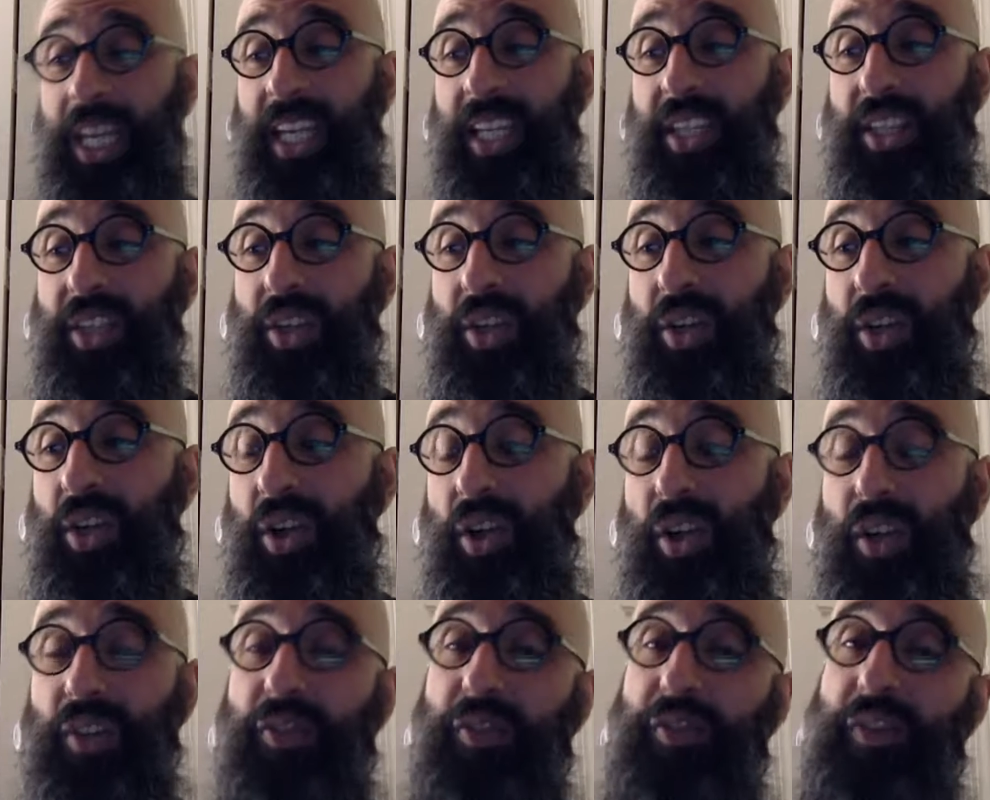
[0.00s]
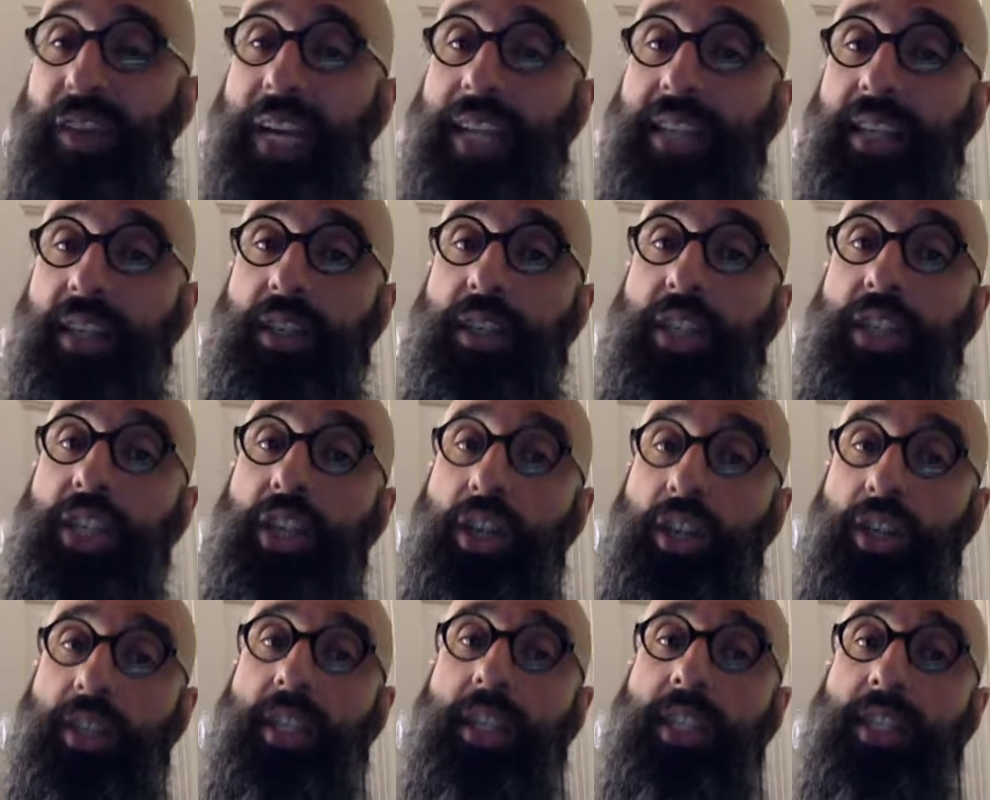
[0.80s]
They're called
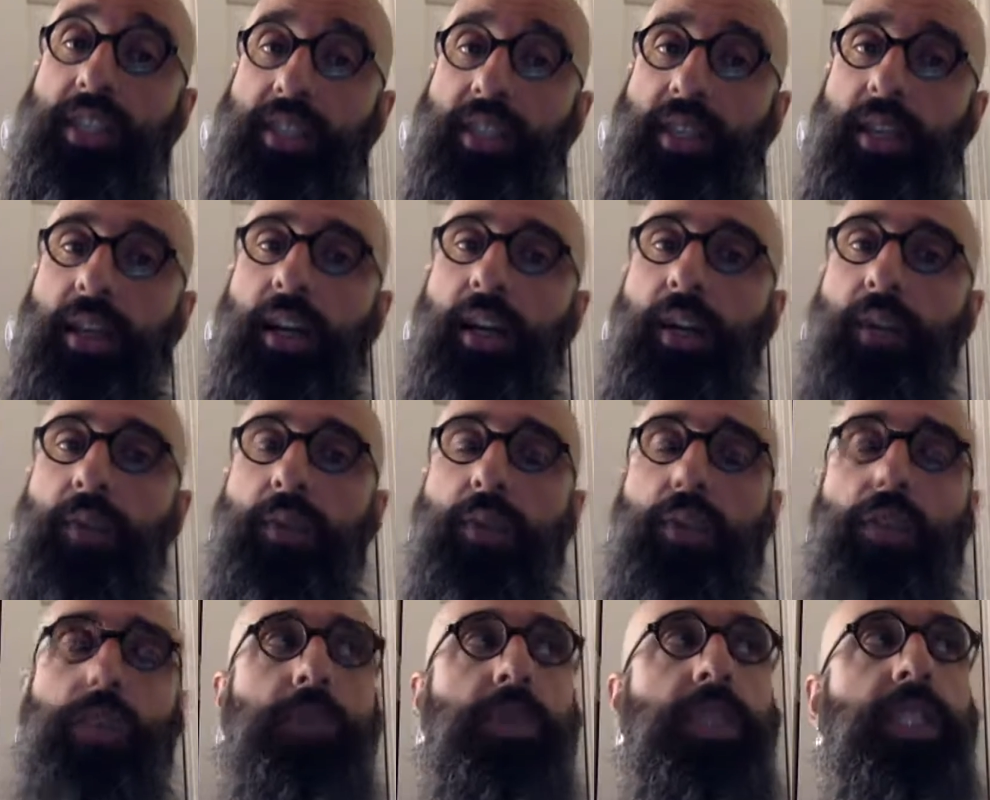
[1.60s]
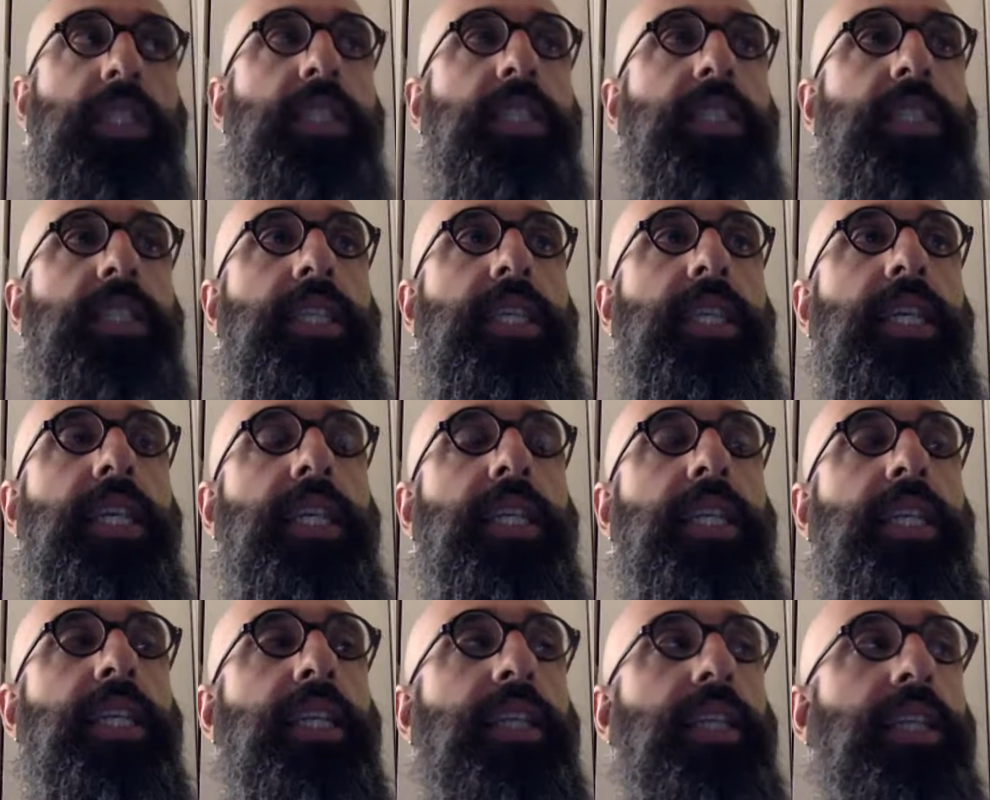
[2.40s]
Fada'iyan Islam, which means the
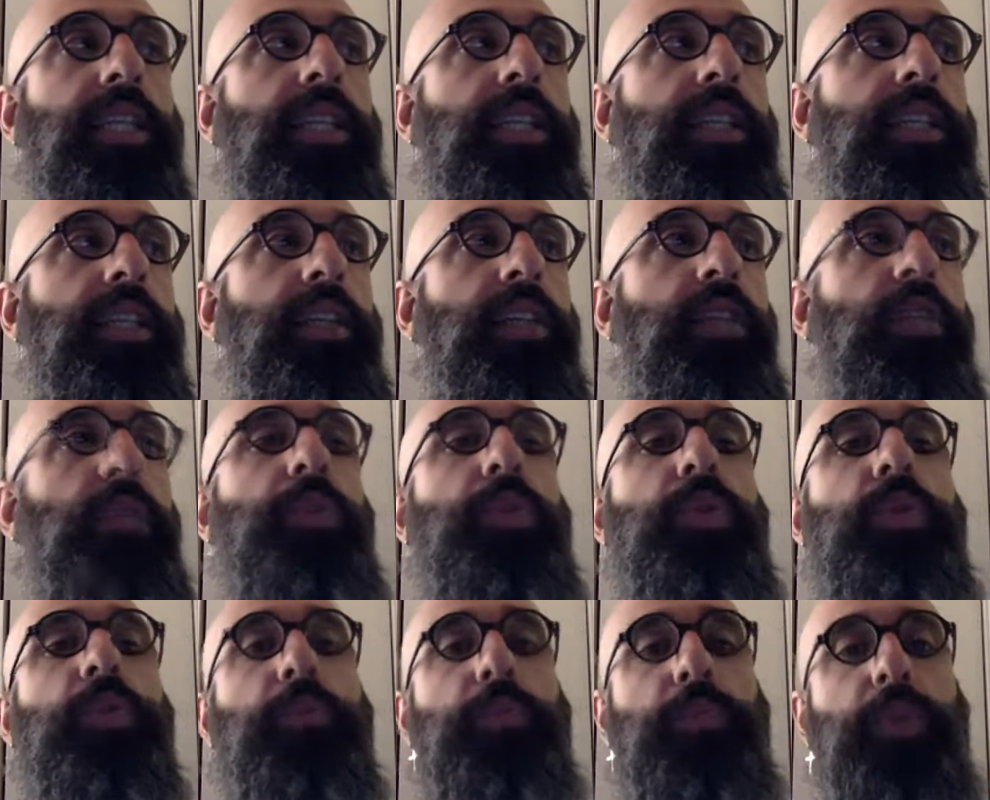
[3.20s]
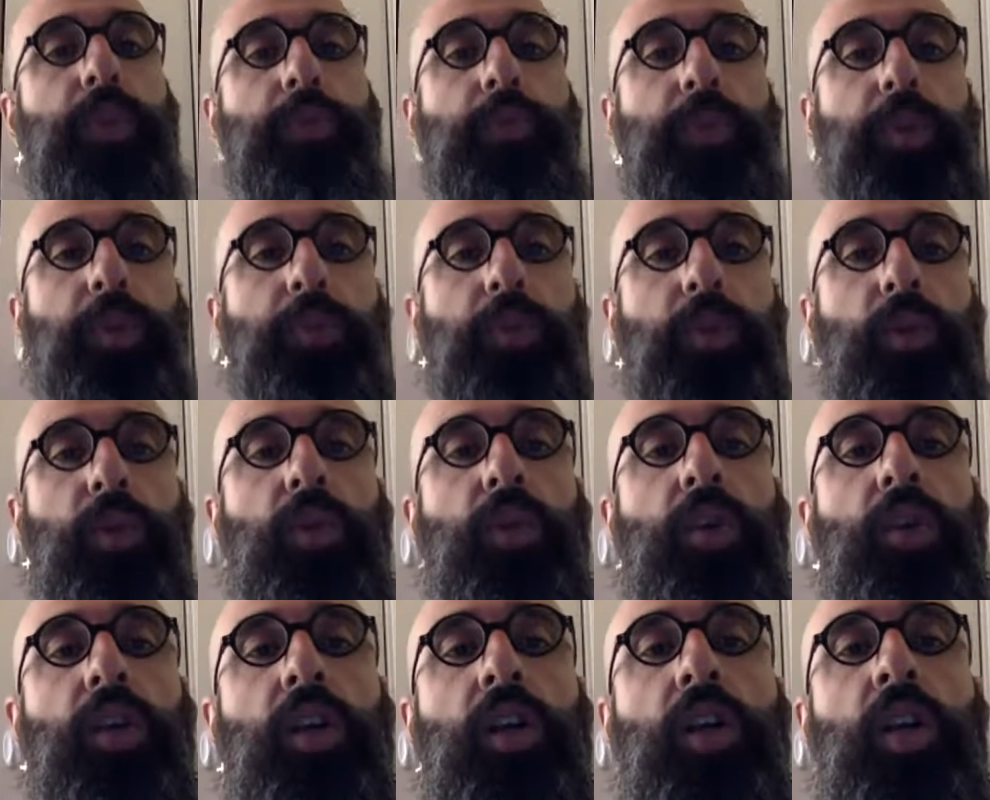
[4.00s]
people who
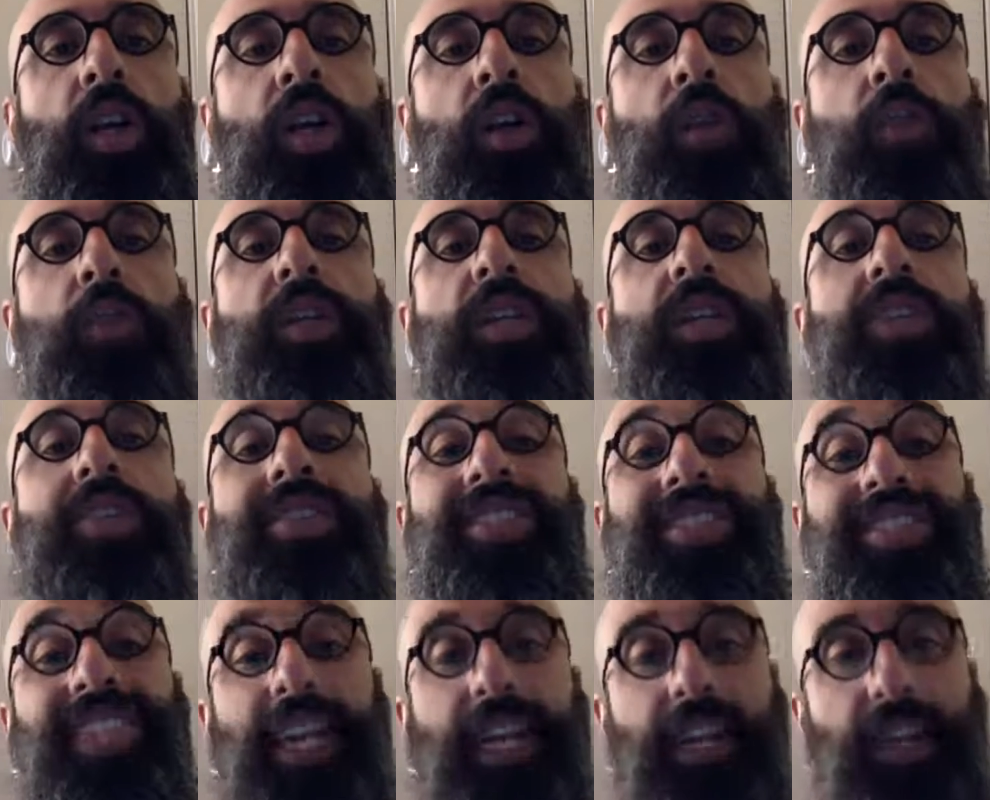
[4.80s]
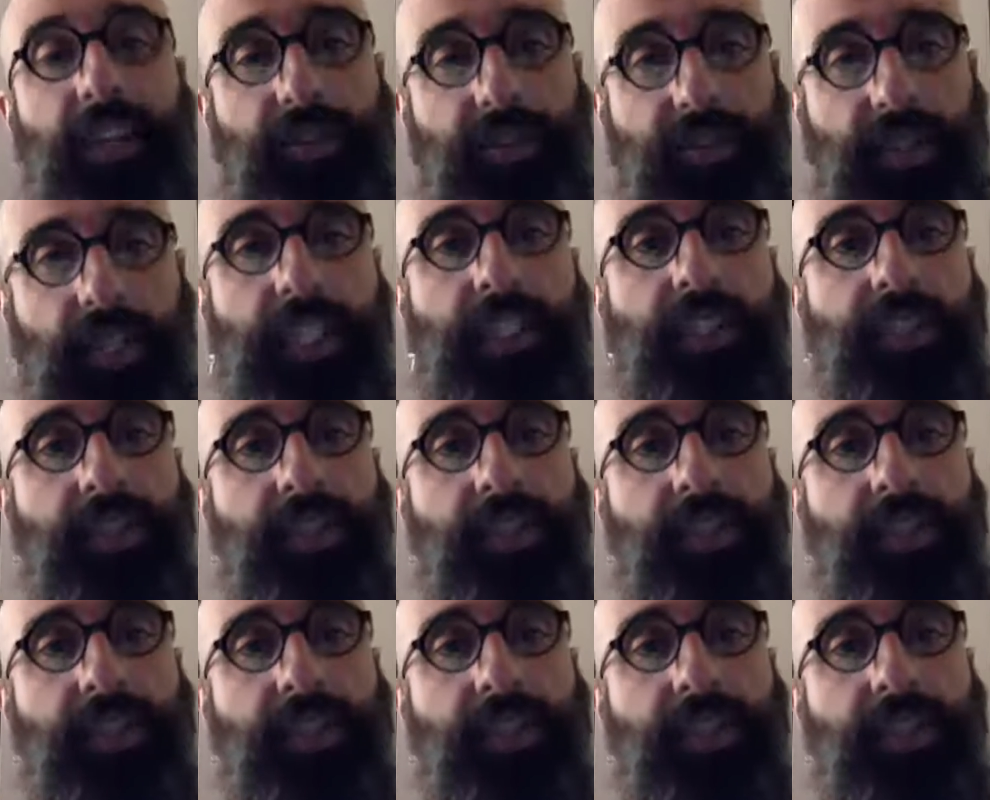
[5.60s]
are willing to sacrifice